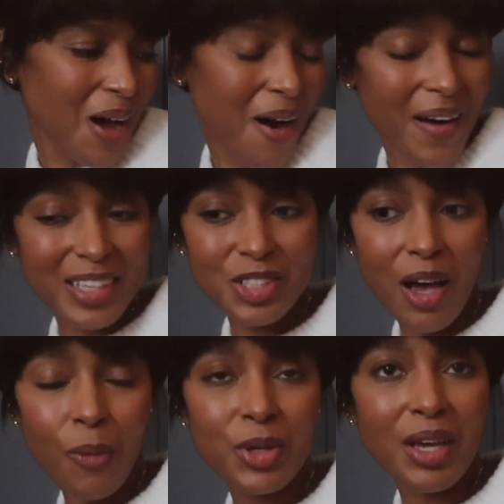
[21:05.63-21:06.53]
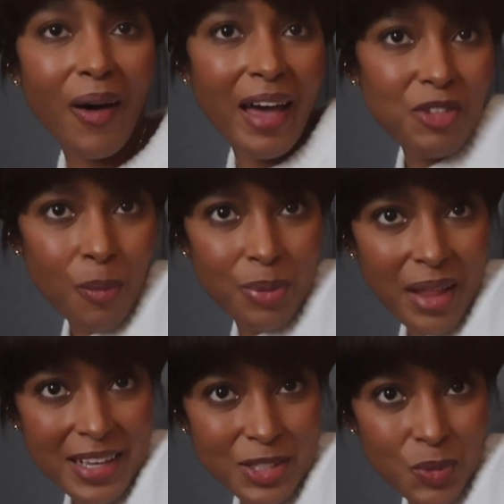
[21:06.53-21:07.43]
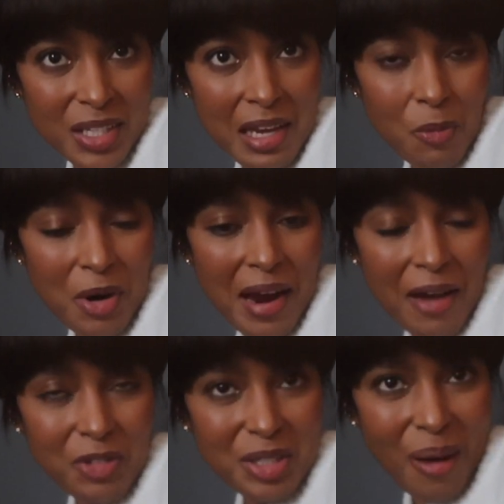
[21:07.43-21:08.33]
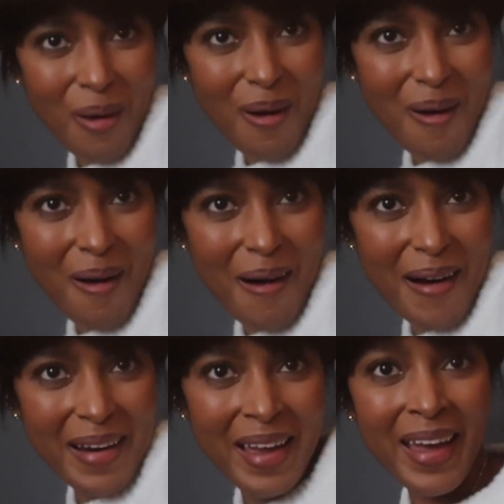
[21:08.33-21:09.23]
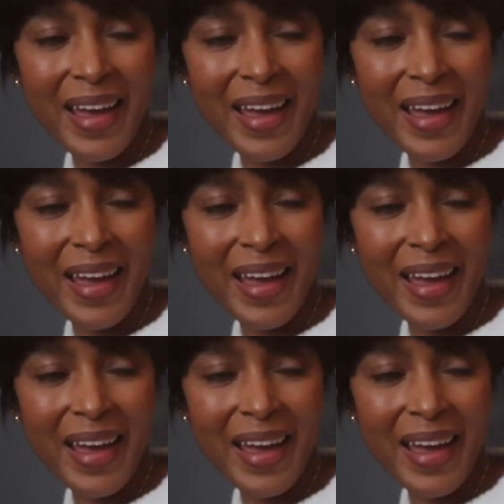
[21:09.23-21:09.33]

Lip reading: All right, y'all. Well, y'all have a blessed weekend wherever y'all are.